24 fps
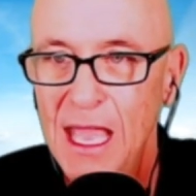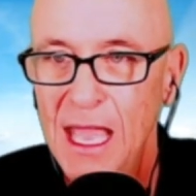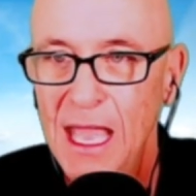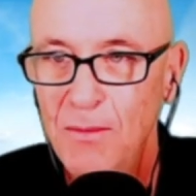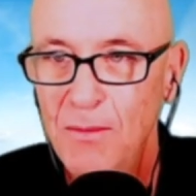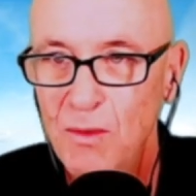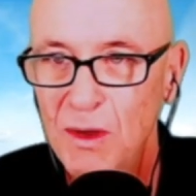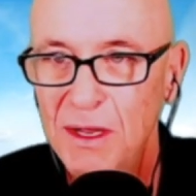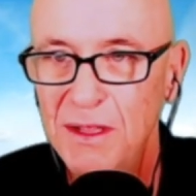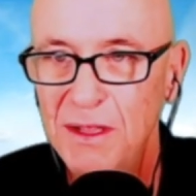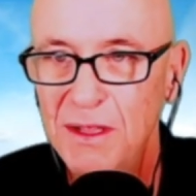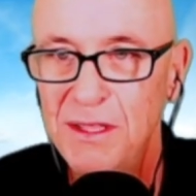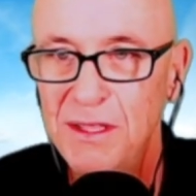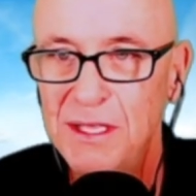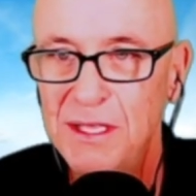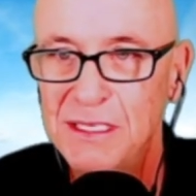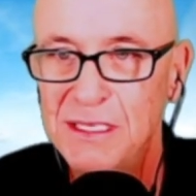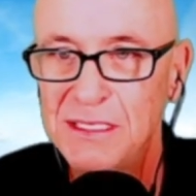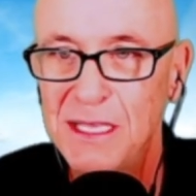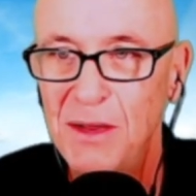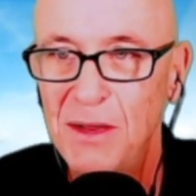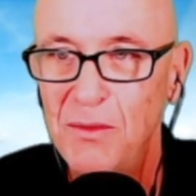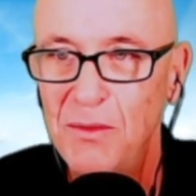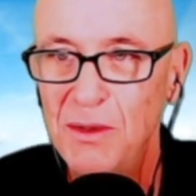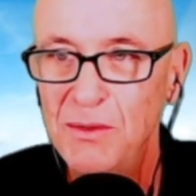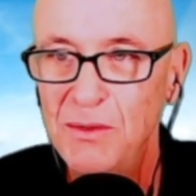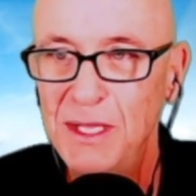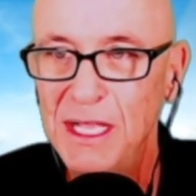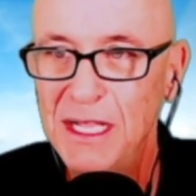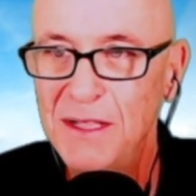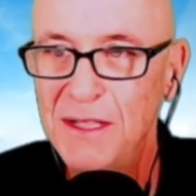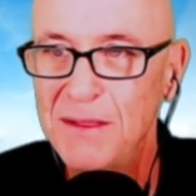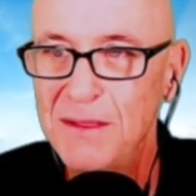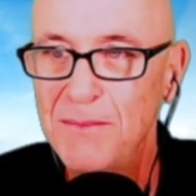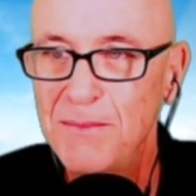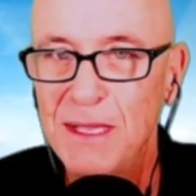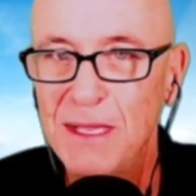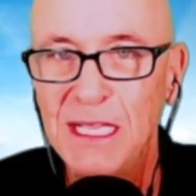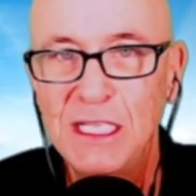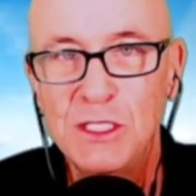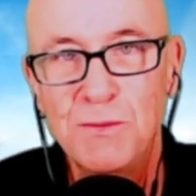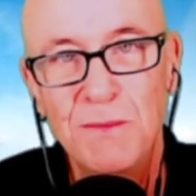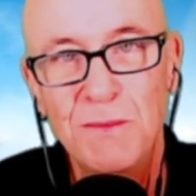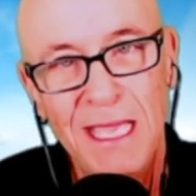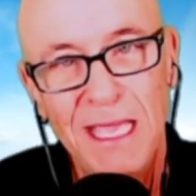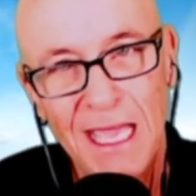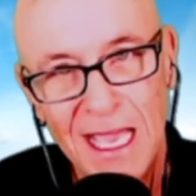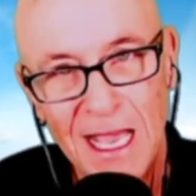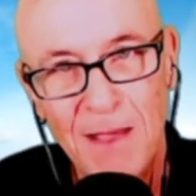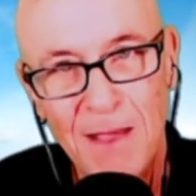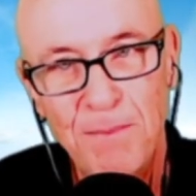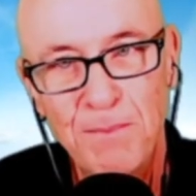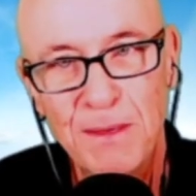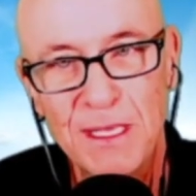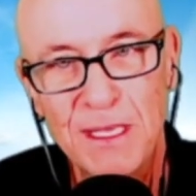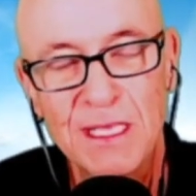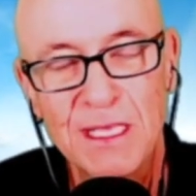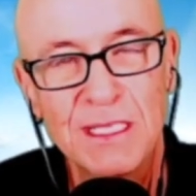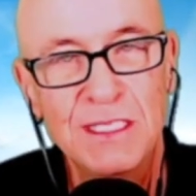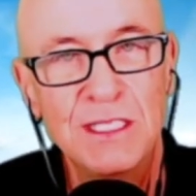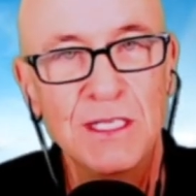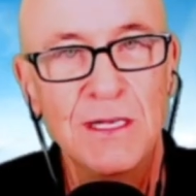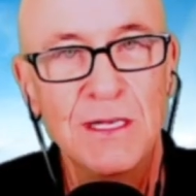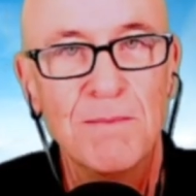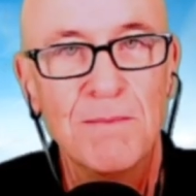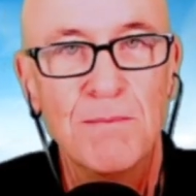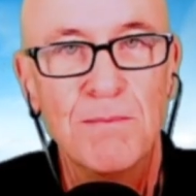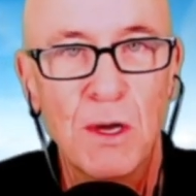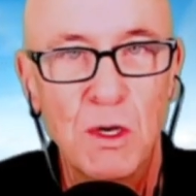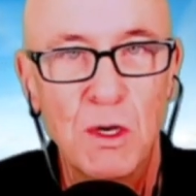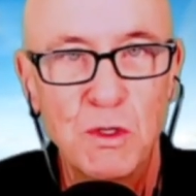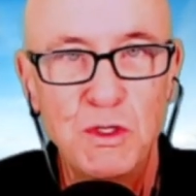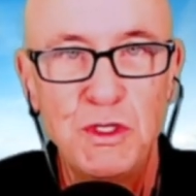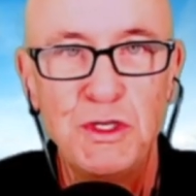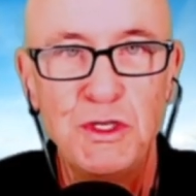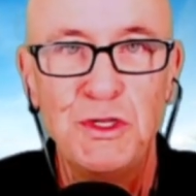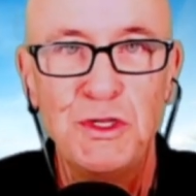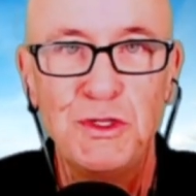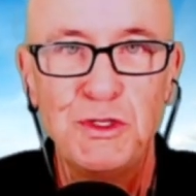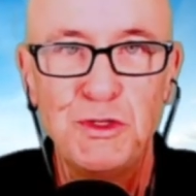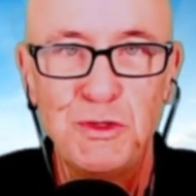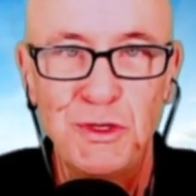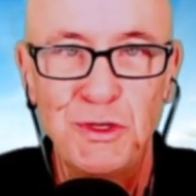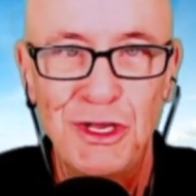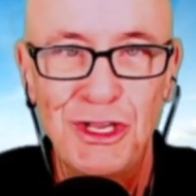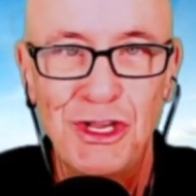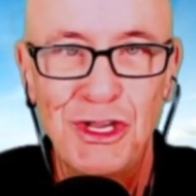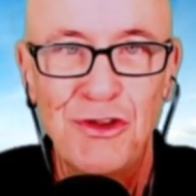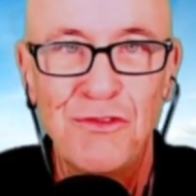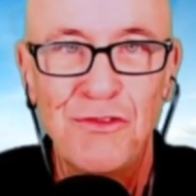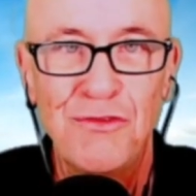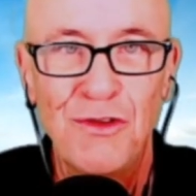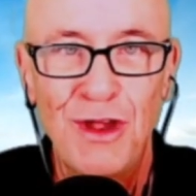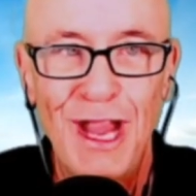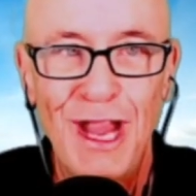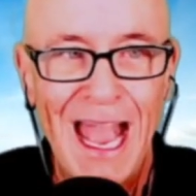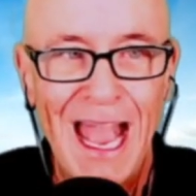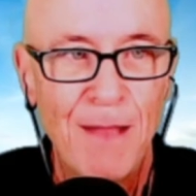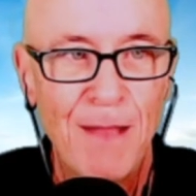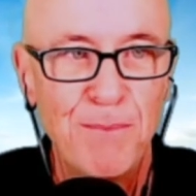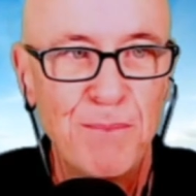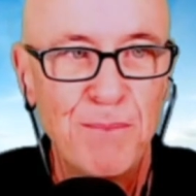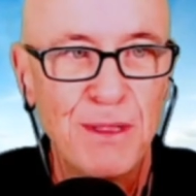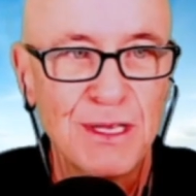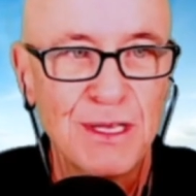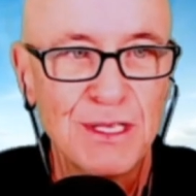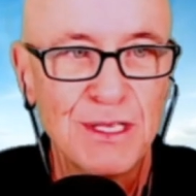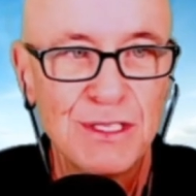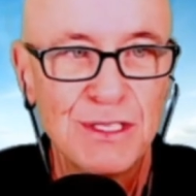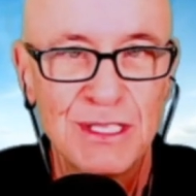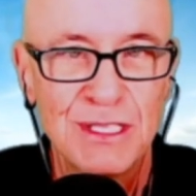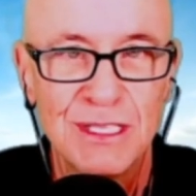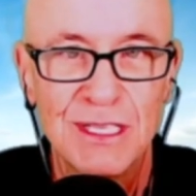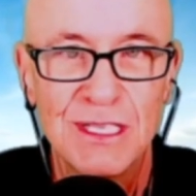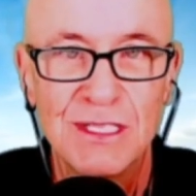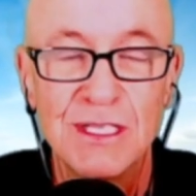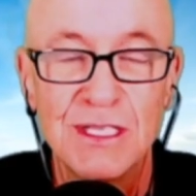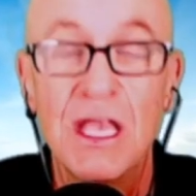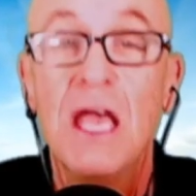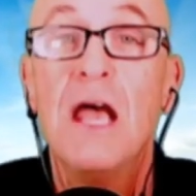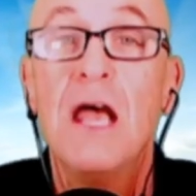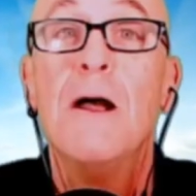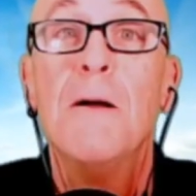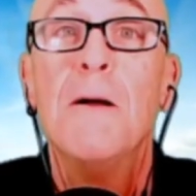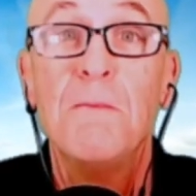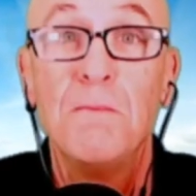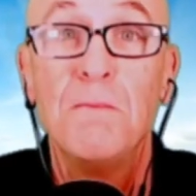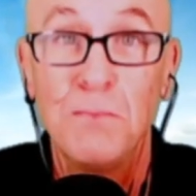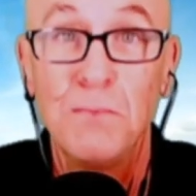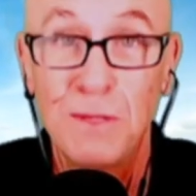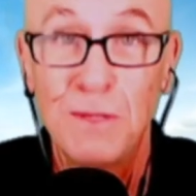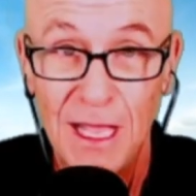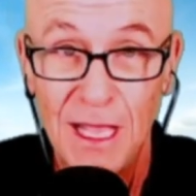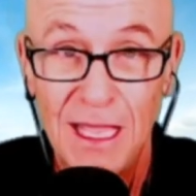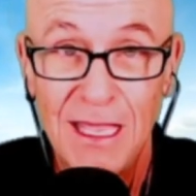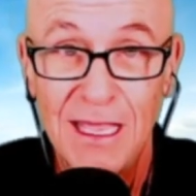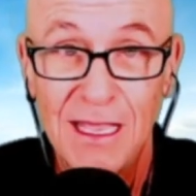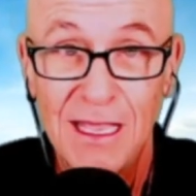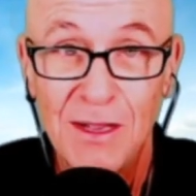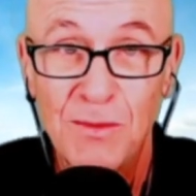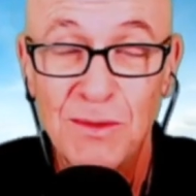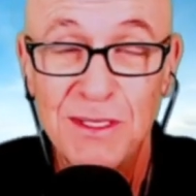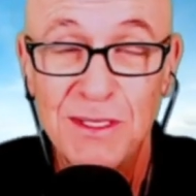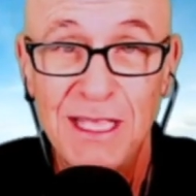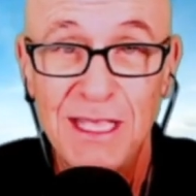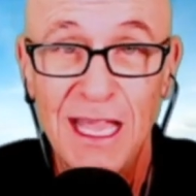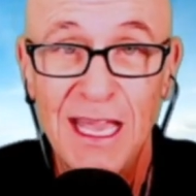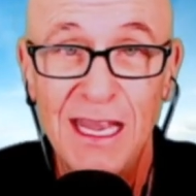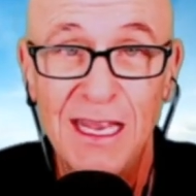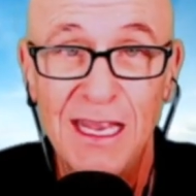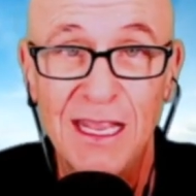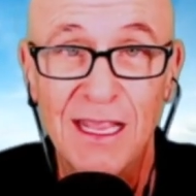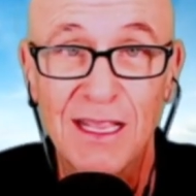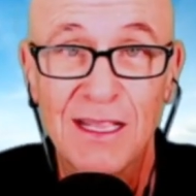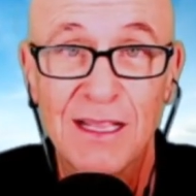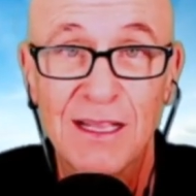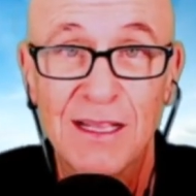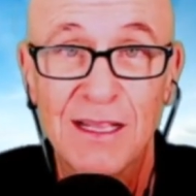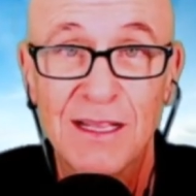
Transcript: And one of the things I wrote down that makes me happy, that's an emotional trigger for happiness, is playing with Teddy.